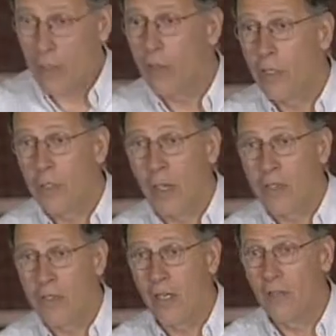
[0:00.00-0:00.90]
including
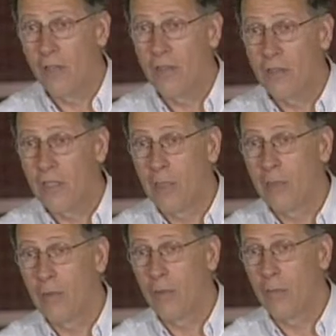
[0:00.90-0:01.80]
myself,
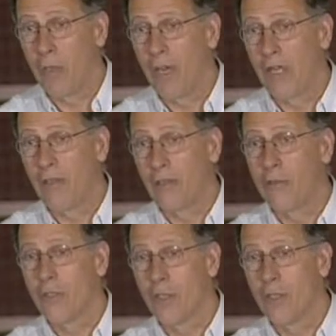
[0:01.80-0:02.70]
seems to imply that
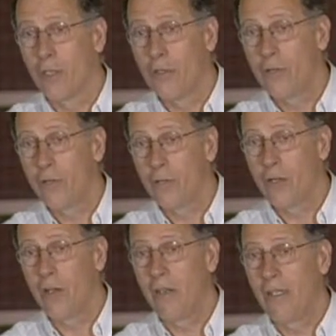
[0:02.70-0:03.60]
there's a conclusion
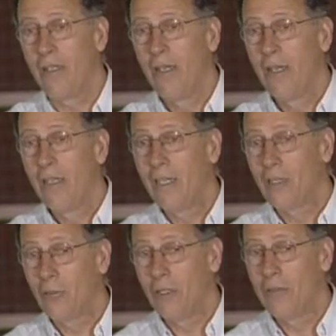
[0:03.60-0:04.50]
regarding
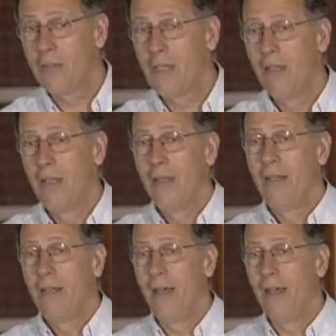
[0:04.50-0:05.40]
eco roofs,
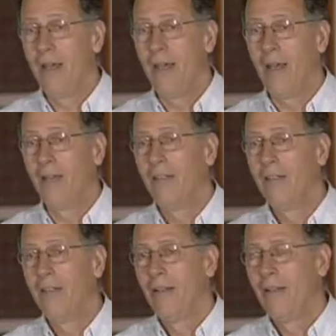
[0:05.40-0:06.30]
uh,
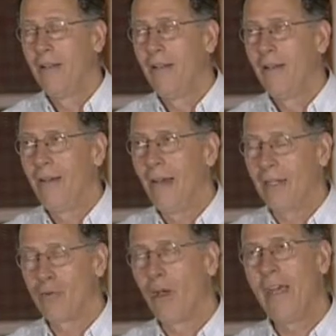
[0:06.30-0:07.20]
I
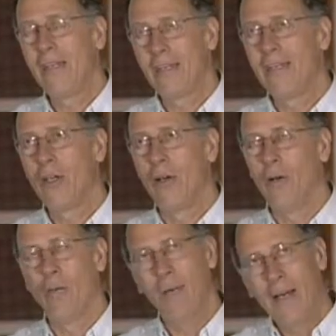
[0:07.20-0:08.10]
try to
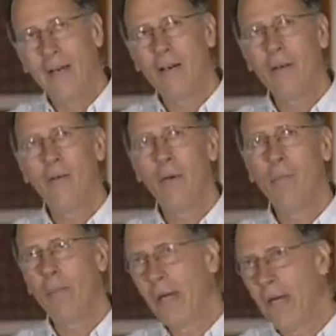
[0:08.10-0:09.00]
go, well,
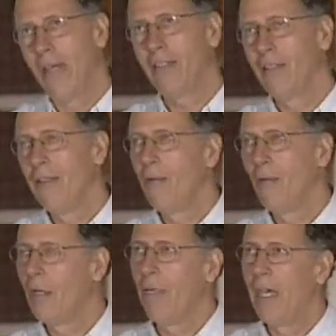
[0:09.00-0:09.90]
but
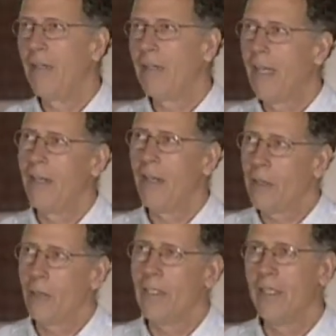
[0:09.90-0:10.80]
what about that
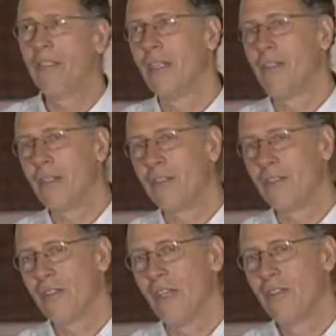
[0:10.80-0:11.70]
other one that does such
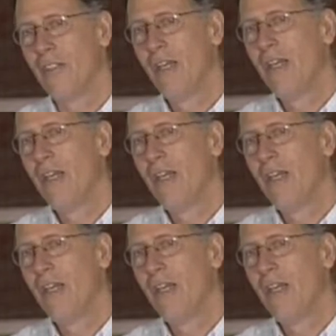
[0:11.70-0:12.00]
and such?